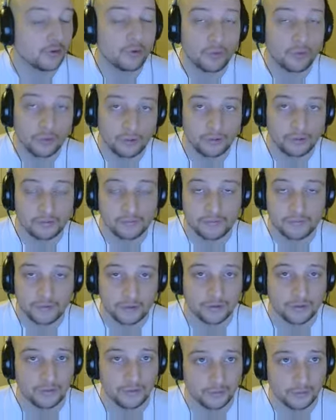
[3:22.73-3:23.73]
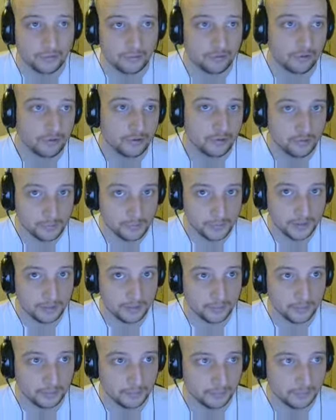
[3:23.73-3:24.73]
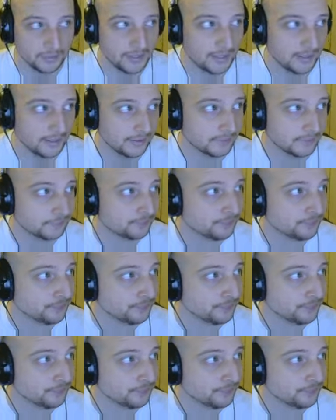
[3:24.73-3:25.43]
Or, you know, the Odroid or the BeagleBone Black.